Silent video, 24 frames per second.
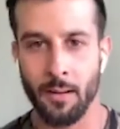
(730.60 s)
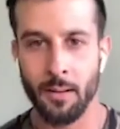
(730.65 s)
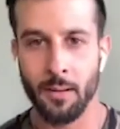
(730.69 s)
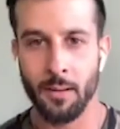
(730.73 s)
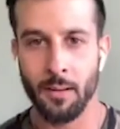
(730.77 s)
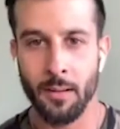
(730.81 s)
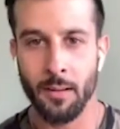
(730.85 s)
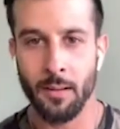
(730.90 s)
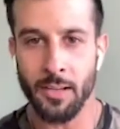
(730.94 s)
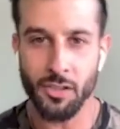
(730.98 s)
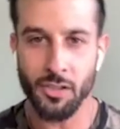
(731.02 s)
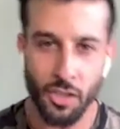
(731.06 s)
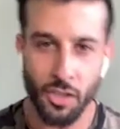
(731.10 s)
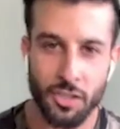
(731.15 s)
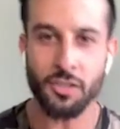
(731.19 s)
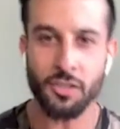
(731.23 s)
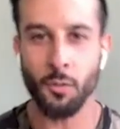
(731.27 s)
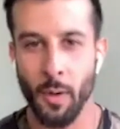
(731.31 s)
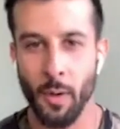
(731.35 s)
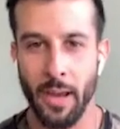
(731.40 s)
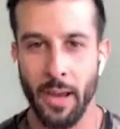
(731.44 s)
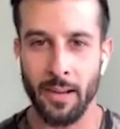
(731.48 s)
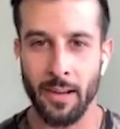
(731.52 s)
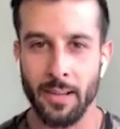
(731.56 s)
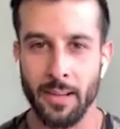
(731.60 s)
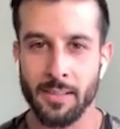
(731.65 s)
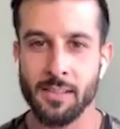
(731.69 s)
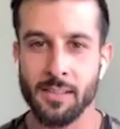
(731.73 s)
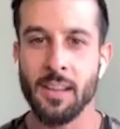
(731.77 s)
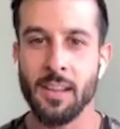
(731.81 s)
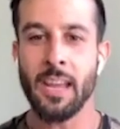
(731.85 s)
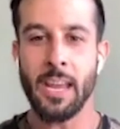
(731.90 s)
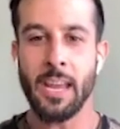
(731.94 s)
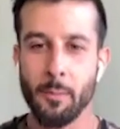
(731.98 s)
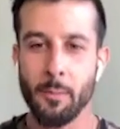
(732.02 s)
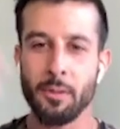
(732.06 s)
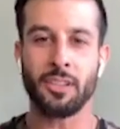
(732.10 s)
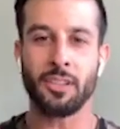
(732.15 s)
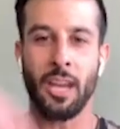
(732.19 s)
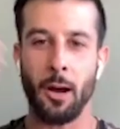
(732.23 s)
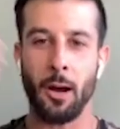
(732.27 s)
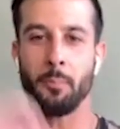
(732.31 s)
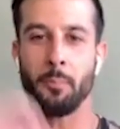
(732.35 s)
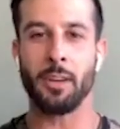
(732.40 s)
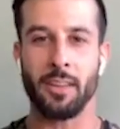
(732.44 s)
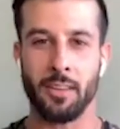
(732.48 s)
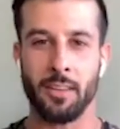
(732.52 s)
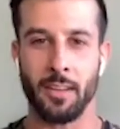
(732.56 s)
It's just the way it is. He would tell
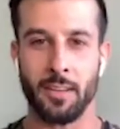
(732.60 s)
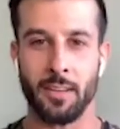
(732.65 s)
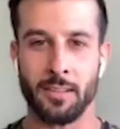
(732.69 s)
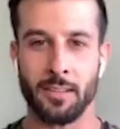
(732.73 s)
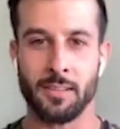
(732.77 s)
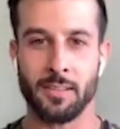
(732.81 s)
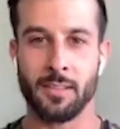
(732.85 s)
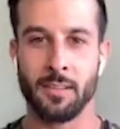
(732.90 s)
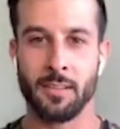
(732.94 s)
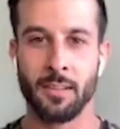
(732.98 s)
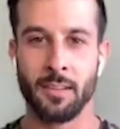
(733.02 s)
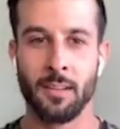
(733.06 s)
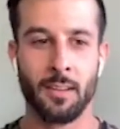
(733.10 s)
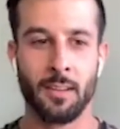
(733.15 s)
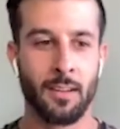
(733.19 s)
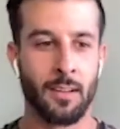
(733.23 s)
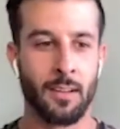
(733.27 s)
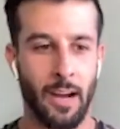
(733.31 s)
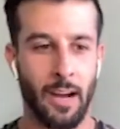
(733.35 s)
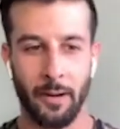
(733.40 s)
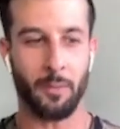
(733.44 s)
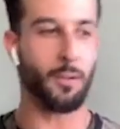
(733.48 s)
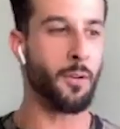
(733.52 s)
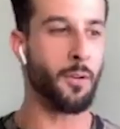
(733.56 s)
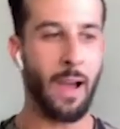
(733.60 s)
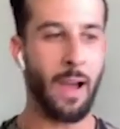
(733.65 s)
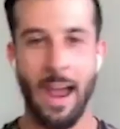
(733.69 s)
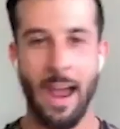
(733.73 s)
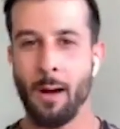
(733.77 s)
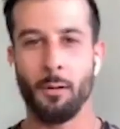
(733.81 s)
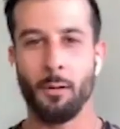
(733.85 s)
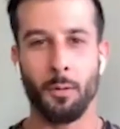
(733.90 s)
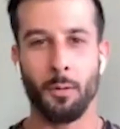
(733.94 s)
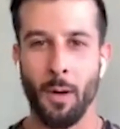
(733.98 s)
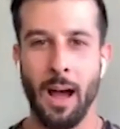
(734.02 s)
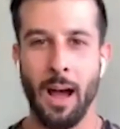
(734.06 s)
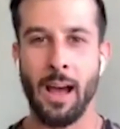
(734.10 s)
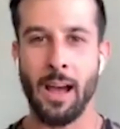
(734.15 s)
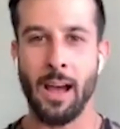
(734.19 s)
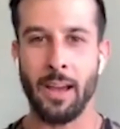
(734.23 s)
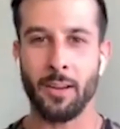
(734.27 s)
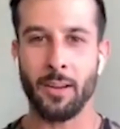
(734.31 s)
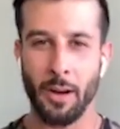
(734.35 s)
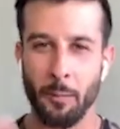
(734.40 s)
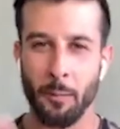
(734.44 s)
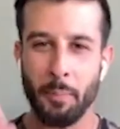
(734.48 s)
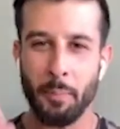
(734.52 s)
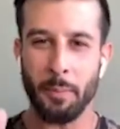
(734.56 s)
me things. I don't know how or why. You
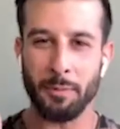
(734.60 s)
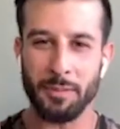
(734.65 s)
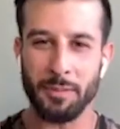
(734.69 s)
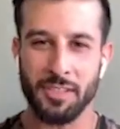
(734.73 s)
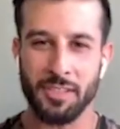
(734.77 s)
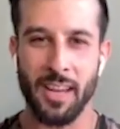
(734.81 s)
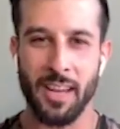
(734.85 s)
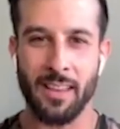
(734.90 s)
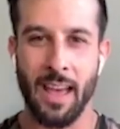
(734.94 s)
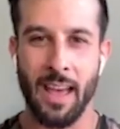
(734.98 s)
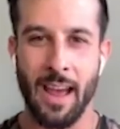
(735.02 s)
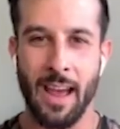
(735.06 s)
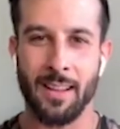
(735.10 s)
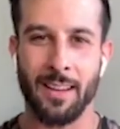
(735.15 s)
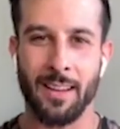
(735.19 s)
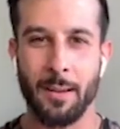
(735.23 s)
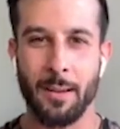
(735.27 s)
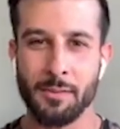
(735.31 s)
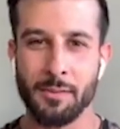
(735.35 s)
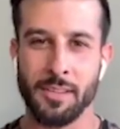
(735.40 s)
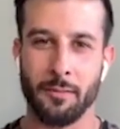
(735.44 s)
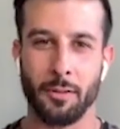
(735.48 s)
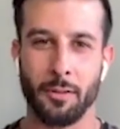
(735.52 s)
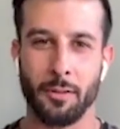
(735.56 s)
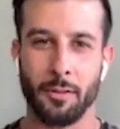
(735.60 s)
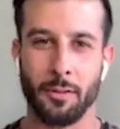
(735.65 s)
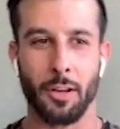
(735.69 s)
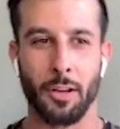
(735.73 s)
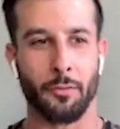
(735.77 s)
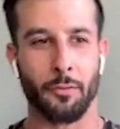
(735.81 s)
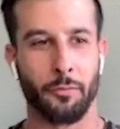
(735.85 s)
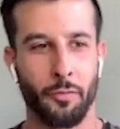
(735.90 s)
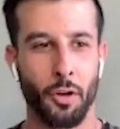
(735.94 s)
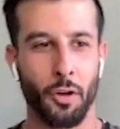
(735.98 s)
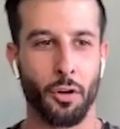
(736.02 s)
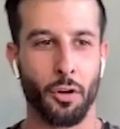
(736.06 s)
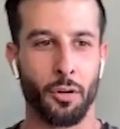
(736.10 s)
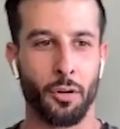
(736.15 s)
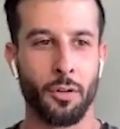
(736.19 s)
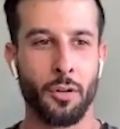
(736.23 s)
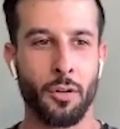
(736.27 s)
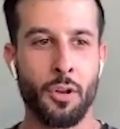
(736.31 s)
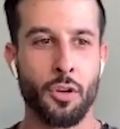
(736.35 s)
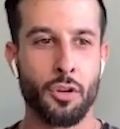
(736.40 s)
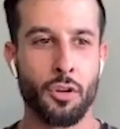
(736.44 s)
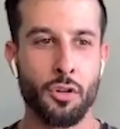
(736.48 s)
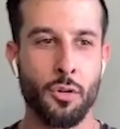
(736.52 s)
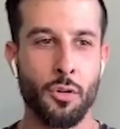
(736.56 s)
know how people say that? Like he was never like, Phil,
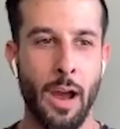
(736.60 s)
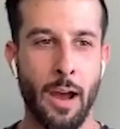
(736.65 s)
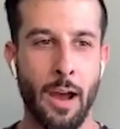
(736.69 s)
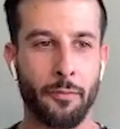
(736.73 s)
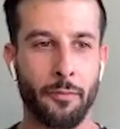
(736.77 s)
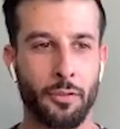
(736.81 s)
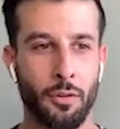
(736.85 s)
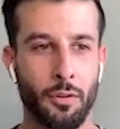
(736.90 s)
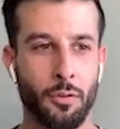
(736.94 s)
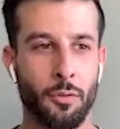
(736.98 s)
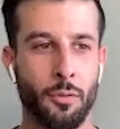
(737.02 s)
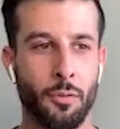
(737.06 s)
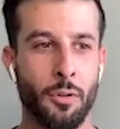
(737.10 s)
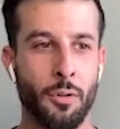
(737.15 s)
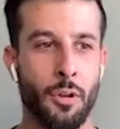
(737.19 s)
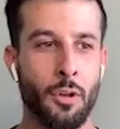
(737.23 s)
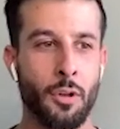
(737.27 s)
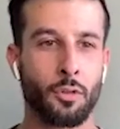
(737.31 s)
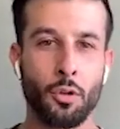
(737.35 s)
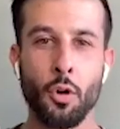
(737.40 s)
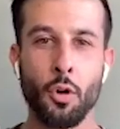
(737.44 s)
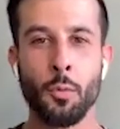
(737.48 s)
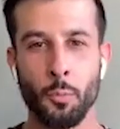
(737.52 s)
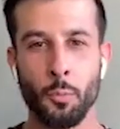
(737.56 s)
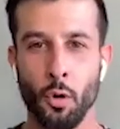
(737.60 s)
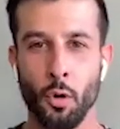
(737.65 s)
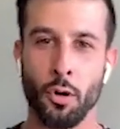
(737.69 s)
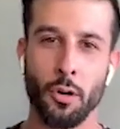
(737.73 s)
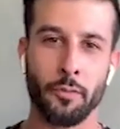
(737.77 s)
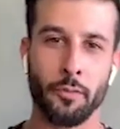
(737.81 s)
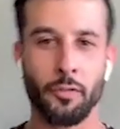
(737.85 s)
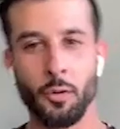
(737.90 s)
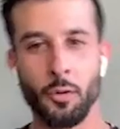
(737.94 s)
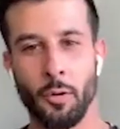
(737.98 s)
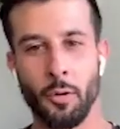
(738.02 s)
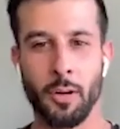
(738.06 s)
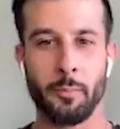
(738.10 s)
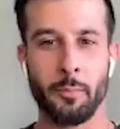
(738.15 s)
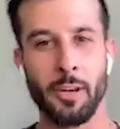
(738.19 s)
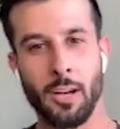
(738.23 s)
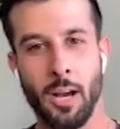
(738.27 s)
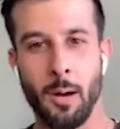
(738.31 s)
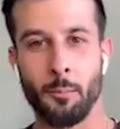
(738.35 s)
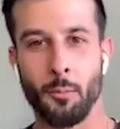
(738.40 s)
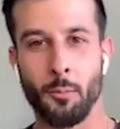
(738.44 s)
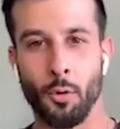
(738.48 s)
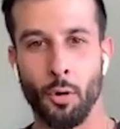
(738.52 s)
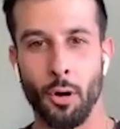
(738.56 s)
you have to do more if you want to
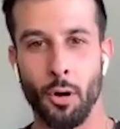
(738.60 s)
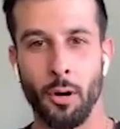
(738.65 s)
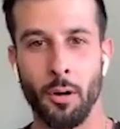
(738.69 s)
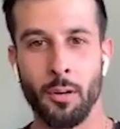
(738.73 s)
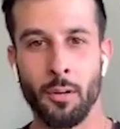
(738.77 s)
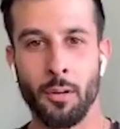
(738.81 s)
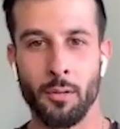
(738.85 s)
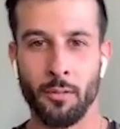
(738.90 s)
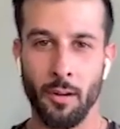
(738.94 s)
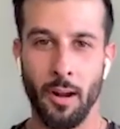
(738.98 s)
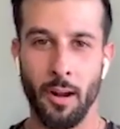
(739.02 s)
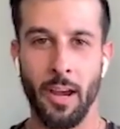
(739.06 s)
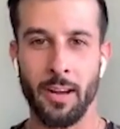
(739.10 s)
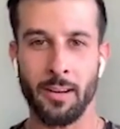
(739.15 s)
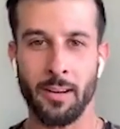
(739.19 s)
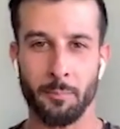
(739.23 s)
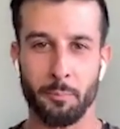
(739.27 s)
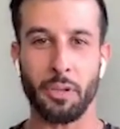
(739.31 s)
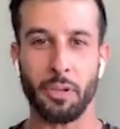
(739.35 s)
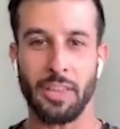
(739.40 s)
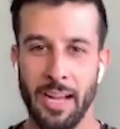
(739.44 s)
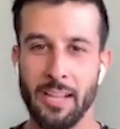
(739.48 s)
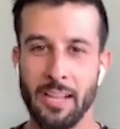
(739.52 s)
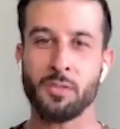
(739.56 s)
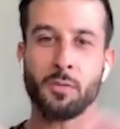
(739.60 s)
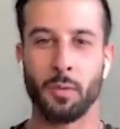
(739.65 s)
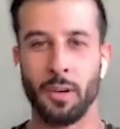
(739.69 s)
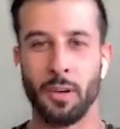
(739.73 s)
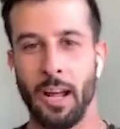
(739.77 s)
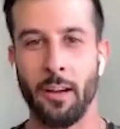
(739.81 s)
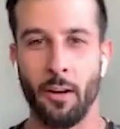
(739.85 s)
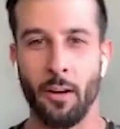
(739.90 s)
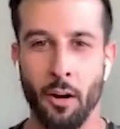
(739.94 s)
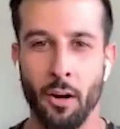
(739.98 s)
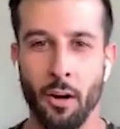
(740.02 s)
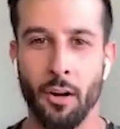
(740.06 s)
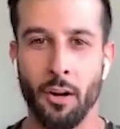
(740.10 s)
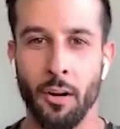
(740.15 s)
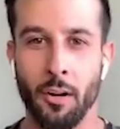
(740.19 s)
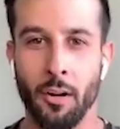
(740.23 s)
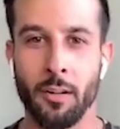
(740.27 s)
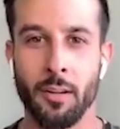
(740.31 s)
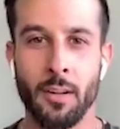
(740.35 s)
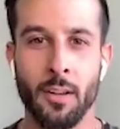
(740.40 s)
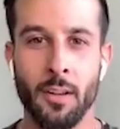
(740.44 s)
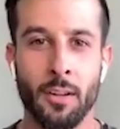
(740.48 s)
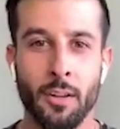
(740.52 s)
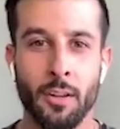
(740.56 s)
become more, right? right. But that's what I heard.
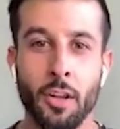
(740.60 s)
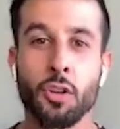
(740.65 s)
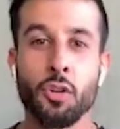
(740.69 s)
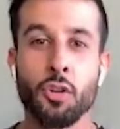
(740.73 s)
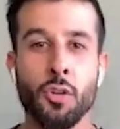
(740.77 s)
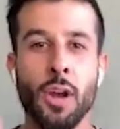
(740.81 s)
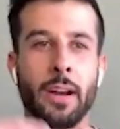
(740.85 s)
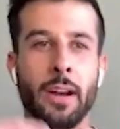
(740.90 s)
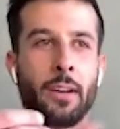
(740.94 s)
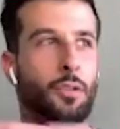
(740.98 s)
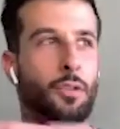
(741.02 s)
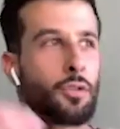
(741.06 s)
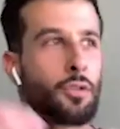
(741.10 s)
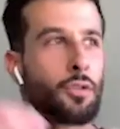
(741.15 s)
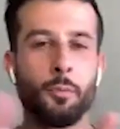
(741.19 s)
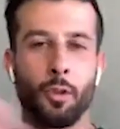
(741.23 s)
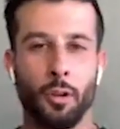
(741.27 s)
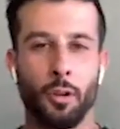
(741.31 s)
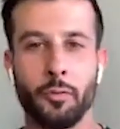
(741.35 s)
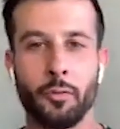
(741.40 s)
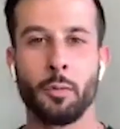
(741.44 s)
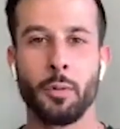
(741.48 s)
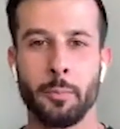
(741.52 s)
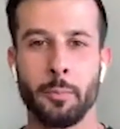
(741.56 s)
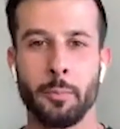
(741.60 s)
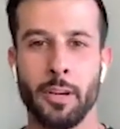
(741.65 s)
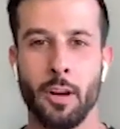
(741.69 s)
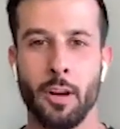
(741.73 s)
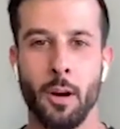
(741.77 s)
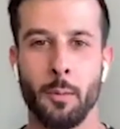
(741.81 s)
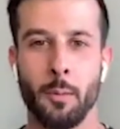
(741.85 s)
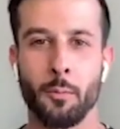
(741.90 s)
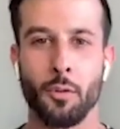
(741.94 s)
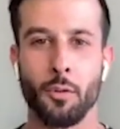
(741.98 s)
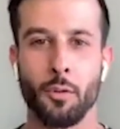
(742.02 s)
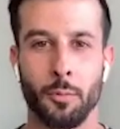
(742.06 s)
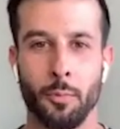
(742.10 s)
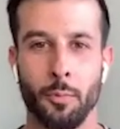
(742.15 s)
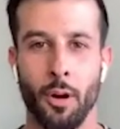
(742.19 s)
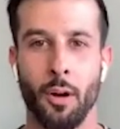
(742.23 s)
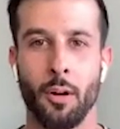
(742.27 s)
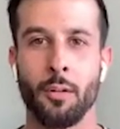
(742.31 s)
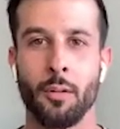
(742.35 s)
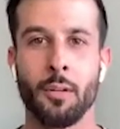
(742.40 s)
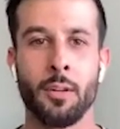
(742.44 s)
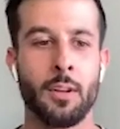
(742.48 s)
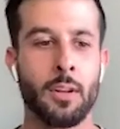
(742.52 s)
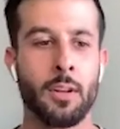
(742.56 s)
Like you got to do more if you want to become more,
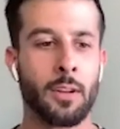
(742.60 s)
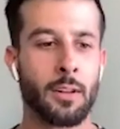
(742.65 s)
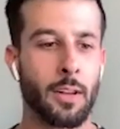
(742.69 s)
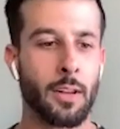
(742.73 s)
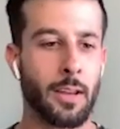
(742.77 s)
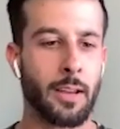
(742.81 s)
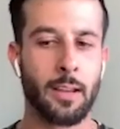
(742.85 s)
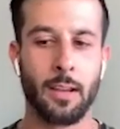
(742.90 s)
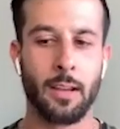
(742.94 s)
bro. Like